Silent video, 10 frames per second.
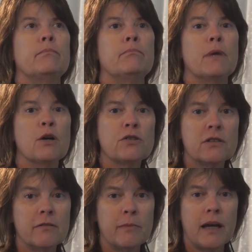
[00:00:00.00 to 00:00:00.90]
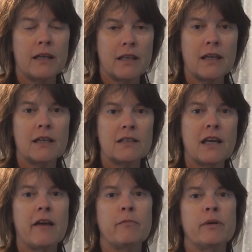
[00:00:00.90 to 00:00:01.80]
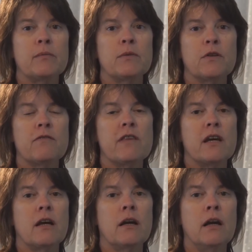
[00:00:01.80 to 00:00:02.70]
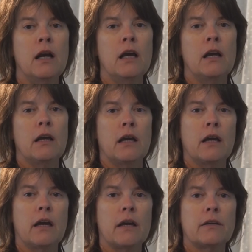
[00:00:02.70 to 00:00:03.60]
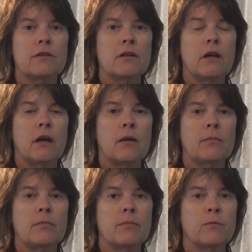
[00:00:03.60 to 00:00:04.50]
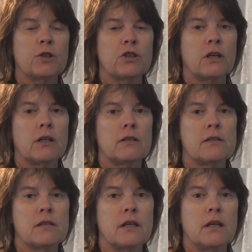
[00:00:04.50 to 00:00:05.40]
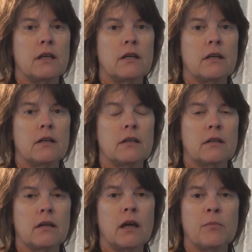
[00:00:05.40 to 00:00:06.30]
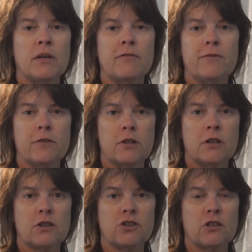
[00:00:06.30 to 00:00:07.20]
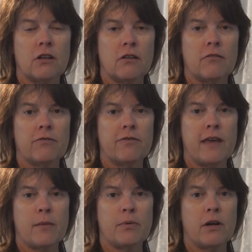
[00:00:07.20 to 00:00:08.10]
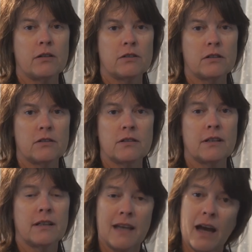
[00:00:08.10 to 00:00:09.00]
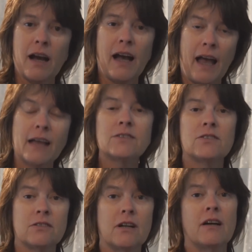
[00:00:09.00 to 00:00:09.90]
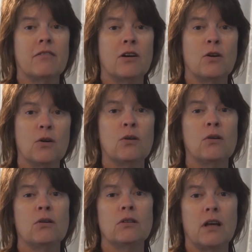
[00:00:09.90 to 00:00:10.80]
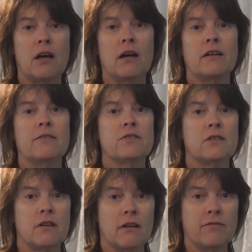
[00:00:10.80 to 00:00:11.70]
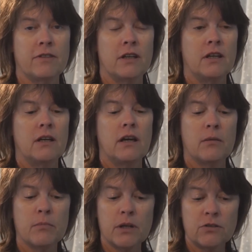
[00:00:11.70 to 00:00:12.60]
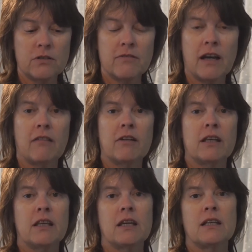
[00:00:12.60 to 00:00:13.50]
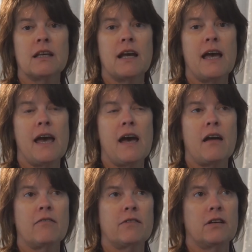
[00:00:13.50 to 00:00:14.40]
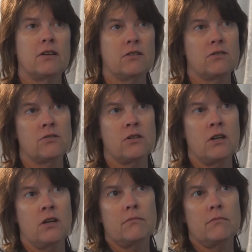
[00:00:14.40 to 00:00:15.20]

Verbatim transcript: Most of my things have been moved there and um, what you're going to see in the coming footage of that process. And yeah, I still have a whole lot of stuff. And most of everything that I have is